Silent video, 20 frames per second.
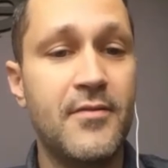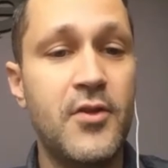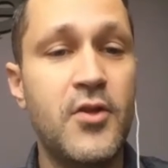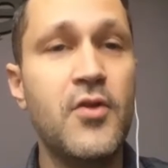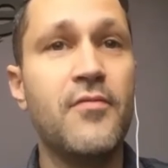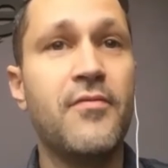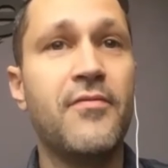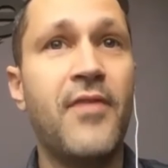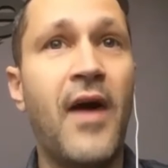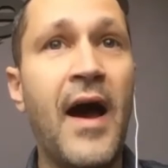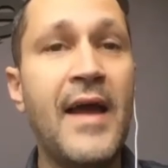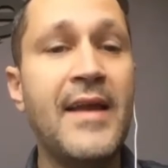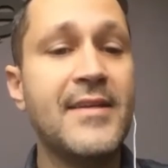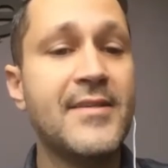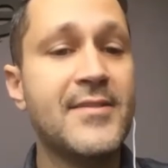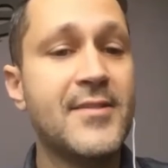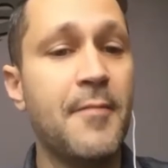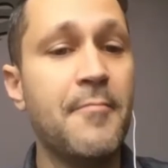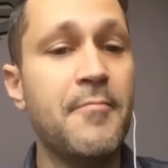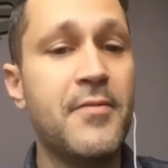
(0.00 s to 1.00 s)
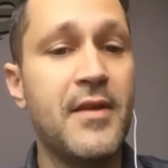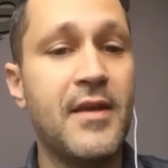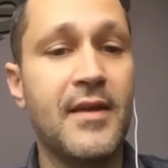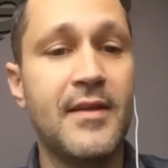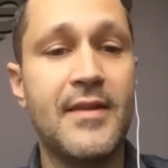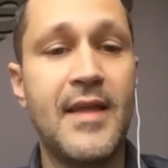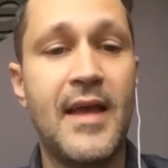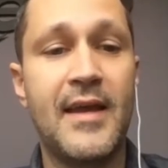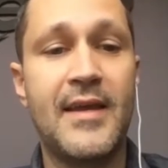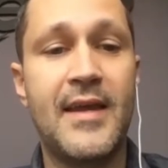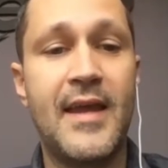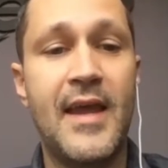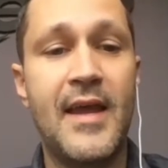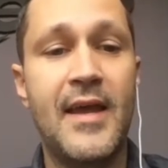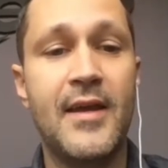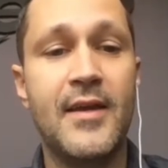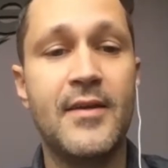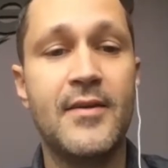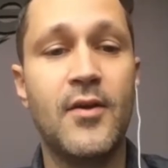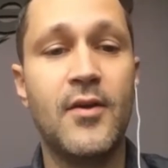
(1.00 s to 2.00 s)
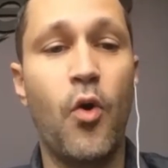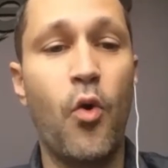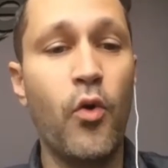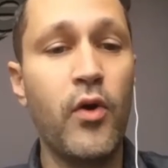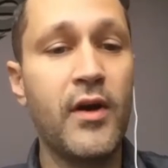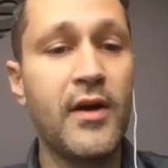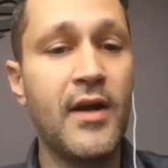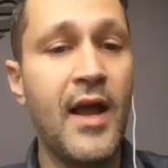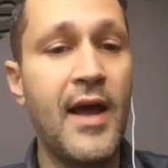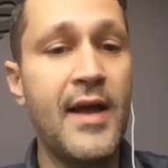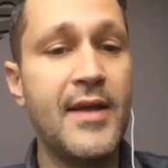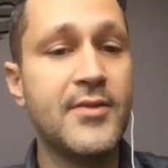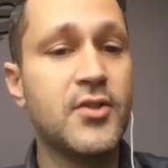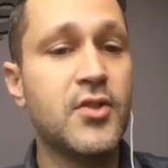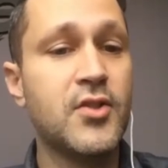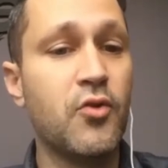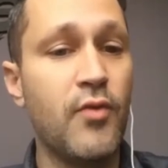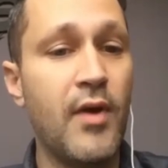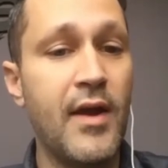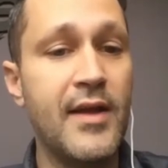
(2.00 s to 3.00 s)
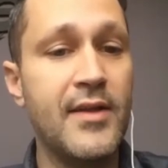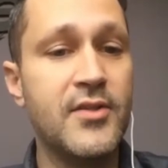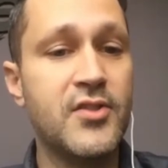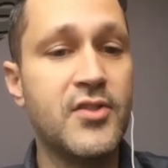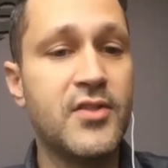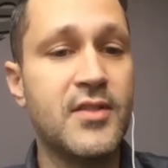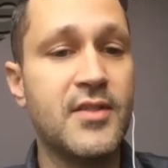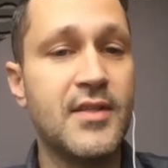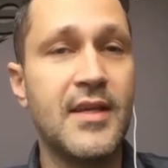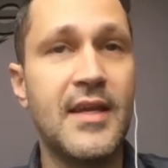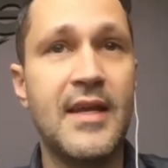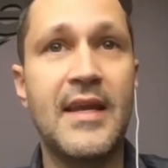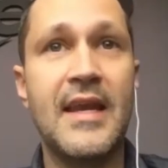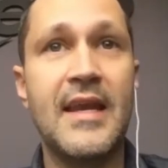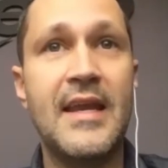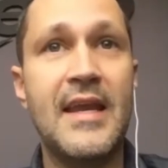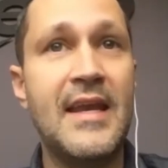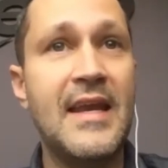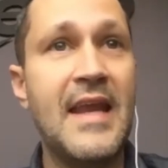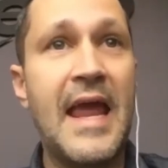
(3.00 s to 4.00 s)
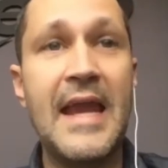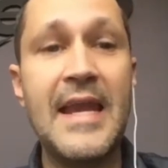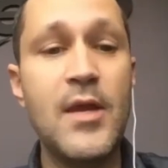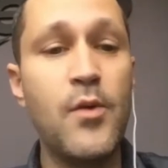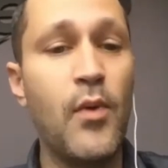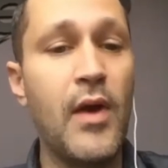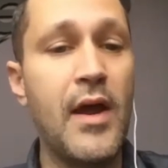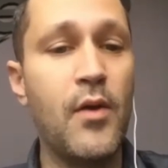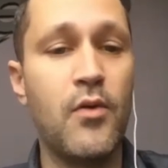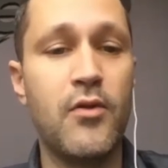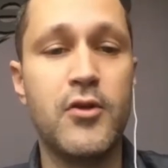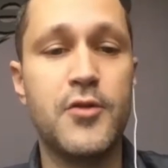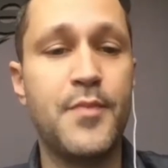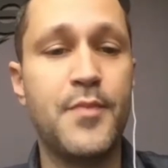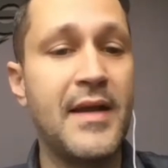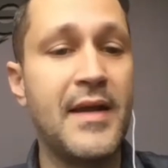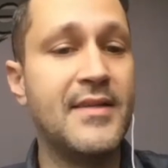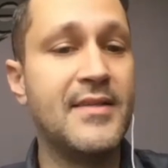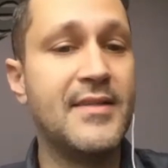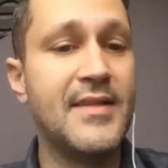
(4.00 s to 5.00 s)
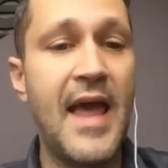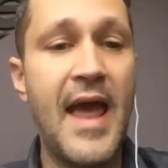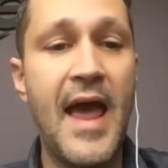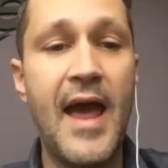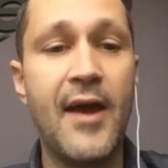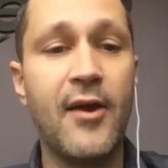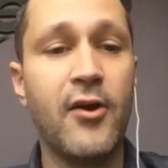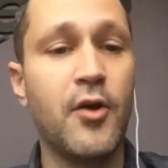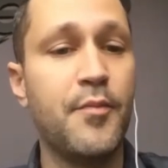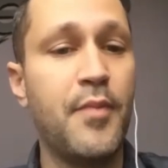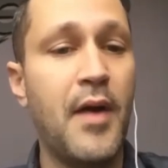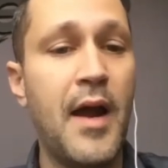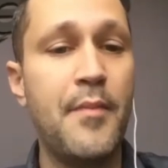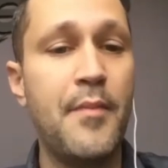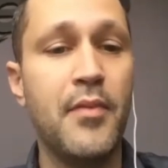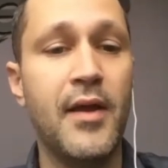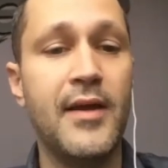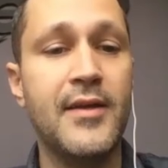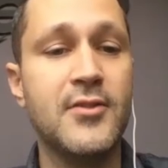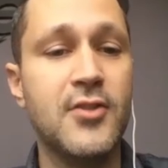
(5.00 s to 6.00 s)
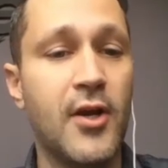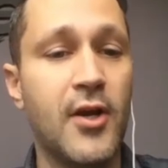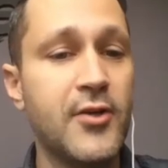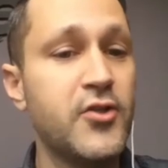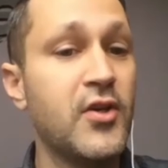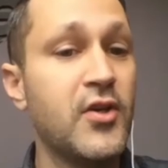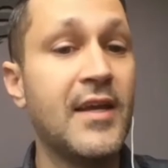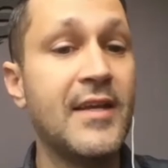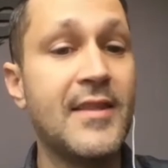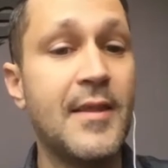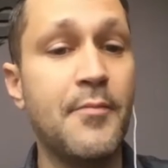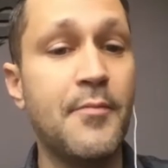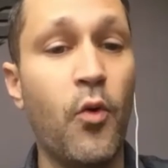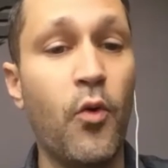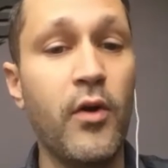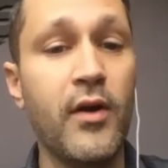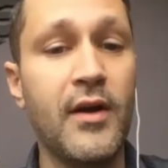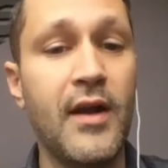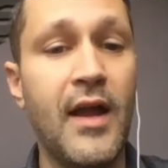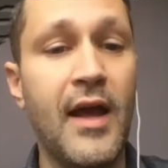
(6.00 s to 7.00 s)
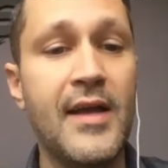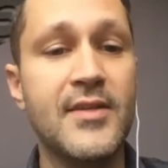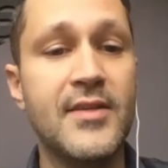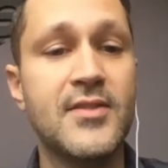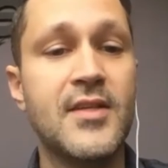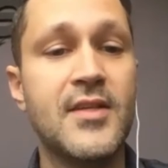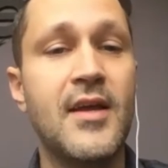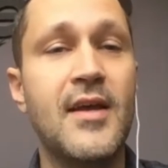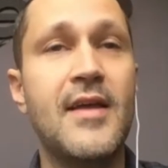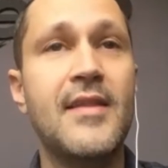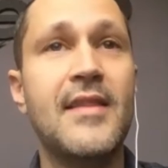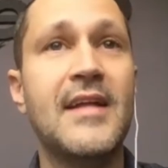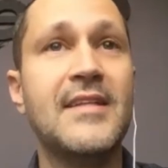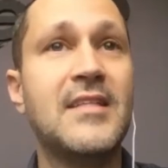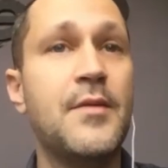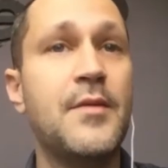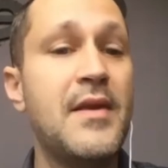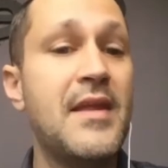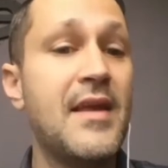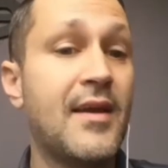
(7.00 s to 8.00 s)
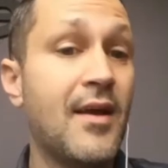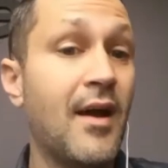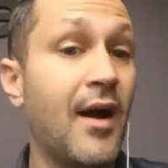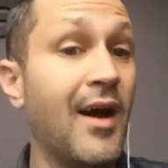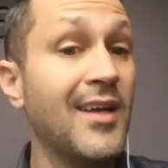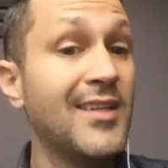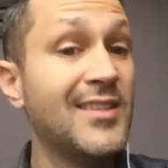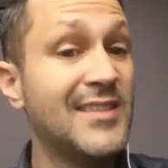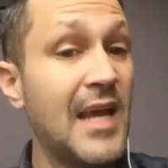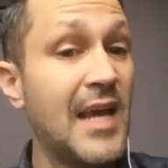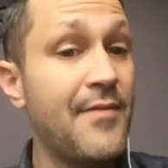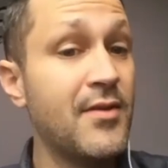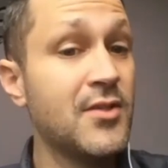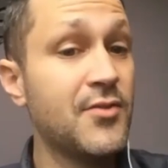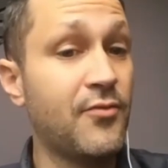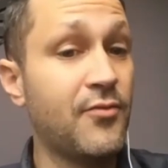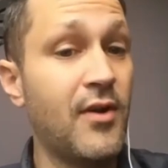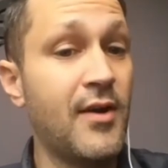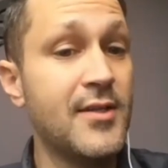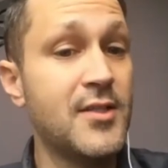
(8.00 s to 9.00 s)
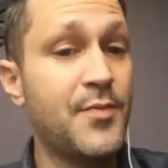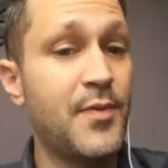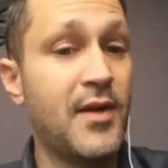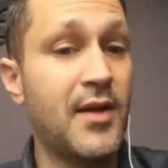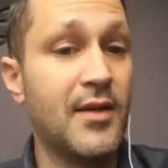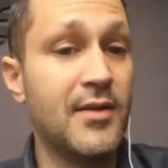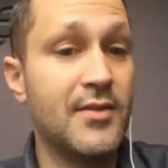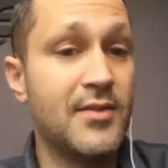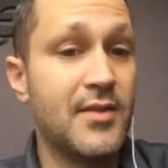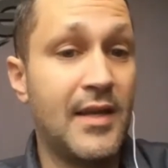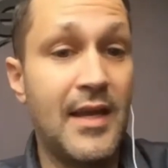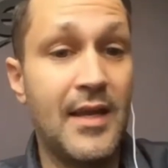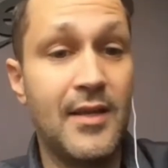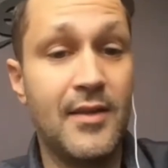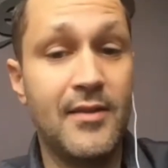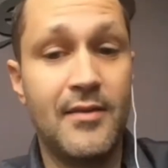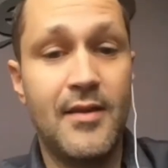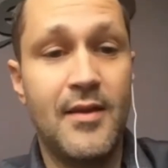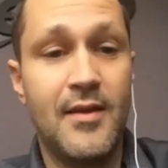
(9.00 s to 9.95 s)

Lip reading: find something that can organize threads in any way, whether it's by tag or pipeline, as long as you can get them organized, that's an immediate cost savings for us because, again,